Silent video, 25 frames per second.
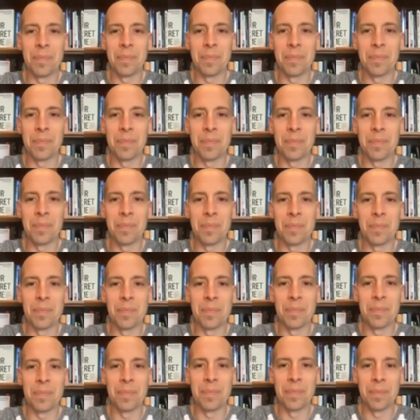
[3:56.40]

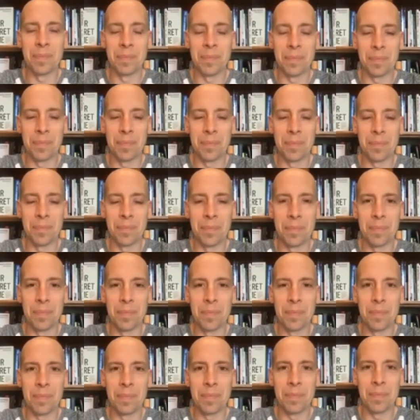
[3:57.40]

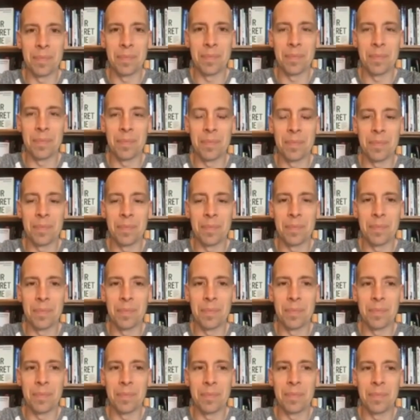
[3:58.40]

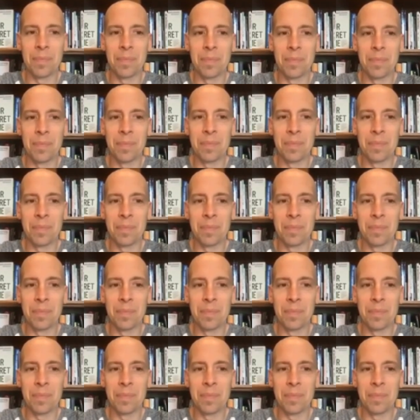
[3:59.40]
(silent)